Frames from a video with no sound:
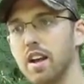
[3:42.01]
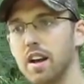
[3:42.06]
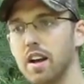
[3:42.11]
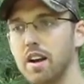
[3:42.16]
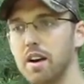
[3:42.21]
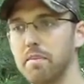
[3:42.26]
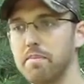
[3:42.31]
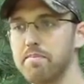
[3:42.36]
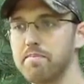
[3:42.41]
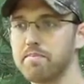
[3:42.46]

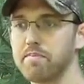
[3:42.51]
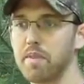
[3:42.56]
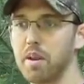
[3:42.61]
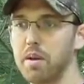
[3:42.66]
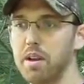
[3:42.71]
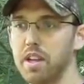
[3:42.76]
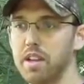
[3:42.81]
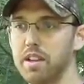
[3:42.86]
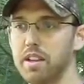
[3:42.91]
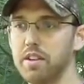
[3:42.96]
Um,
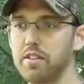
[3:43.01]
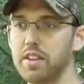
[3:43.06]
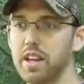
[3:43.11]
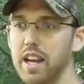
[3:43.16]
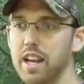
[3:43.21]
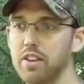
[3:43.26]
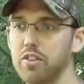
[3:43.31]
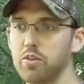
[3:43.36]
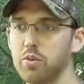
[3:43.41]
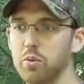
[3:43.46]
in this
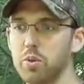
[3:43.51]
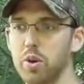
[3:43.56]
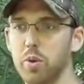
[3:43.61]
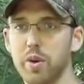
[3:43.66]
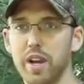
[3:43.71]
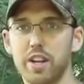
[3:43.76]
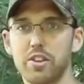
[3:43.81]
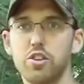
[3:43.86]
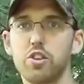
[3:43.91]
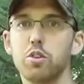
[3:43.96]
case, you know,
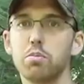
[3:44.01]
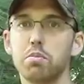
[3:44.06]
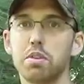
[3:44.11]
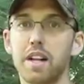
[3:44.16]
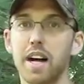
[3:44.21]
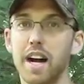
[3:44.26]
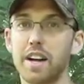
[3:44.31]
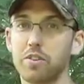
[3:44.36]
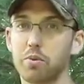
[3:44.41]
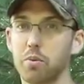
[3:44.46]
we had two
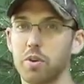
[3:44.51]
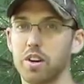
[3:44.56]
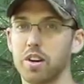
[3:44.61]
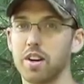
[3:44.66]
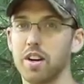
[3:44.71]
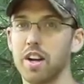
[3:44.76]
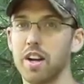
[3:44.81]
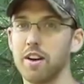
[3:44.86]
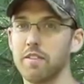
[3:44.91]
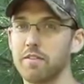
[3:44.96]
plots
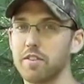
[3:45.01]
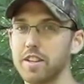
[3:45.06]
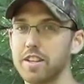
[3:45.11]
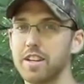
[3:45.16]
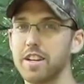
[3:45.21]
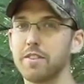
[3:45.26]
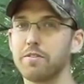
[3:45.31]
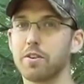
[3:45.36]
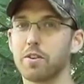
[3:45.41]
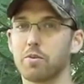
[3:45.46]
where for
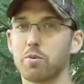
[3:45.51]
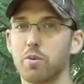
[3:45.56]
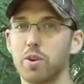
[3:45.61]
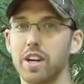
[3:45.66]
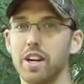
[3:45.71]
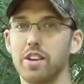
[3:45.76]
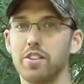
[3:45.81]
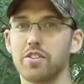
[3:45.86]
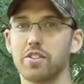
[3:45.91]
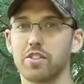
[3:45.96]
different
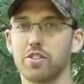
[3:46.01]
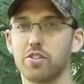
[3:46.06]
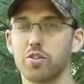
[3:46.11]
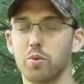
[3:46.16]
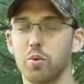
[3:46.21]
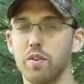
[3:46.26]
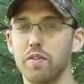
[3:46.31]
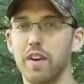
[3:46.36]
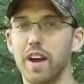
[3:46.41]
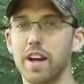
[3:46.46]
reasons
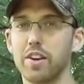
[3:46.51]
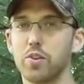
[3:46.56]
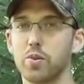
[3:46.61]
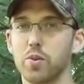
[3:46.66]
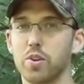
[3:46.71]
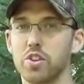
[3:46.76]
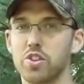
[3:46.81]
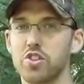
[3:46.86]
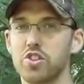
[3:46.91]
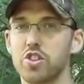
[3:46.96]
we've had
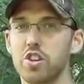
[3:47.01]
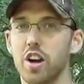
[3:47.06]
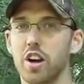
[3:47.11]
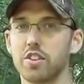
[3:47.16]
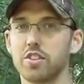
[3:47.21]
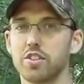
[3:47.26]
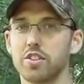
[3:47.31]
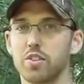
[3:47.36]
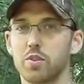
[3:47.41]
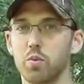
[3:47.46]
to
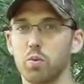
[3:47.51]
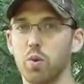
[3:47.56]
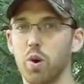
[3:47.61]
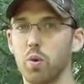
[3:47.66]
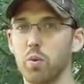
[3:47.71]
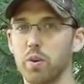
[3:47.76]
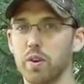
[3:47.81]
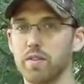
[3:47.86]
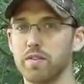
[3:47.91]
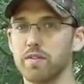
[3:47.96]
adjust
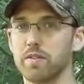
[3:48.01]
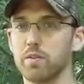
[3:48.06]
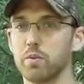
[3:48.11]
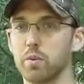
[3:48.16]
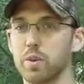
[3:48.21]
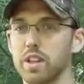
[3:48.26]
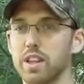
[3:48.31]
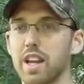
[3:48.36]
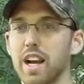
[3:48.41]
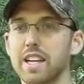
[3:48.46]
what we've,
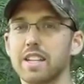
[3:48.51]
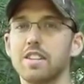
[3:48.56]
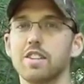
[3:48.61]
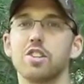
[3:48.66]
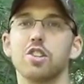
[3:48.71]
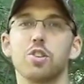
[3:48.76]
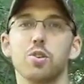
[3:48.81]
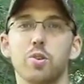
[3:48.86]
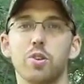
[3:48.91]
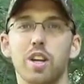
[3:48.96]
we'd like to
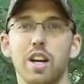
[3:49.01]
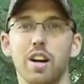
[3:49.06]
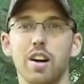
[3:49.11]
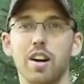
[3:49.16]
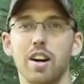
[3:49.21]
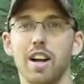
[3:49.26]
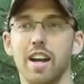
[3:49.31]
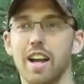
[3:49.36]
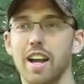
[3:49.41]
do there.